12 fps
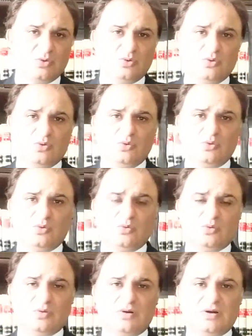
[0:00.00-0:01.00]
who
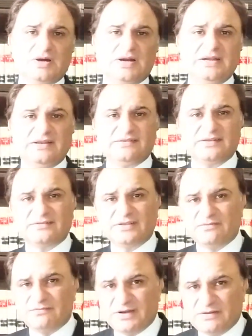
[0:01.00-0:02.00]
under
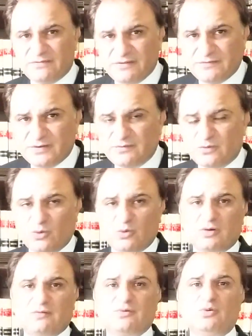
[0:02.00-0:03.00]
section
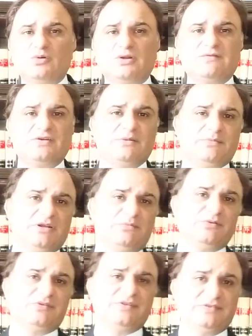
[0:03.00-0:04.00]
154 of Code of Criminal
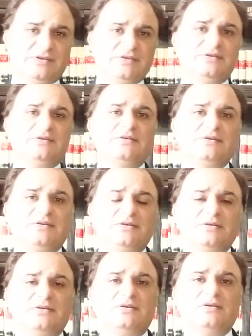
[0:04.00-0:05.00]
Procedure
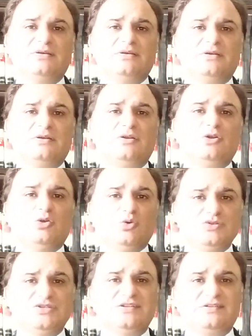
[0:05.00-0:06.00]

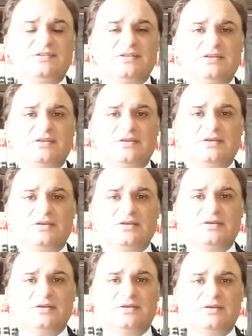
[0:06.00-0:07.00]
lodges
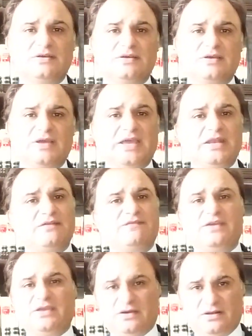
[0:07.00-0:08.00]
an
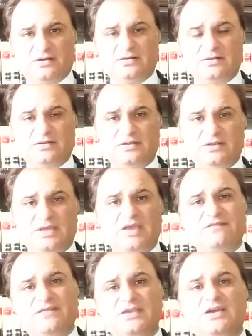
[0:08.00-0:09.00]
FIR.
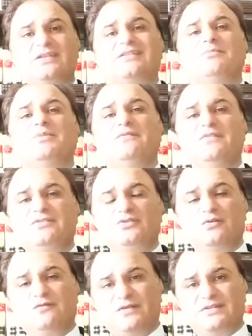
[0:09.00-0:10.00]
FIR is
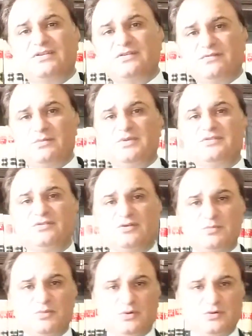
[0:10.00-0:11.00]
abbreviation of First Information
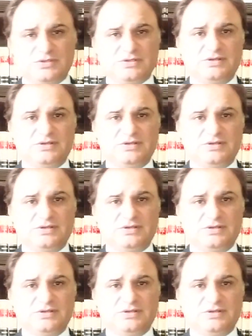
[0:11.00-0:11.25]
Report.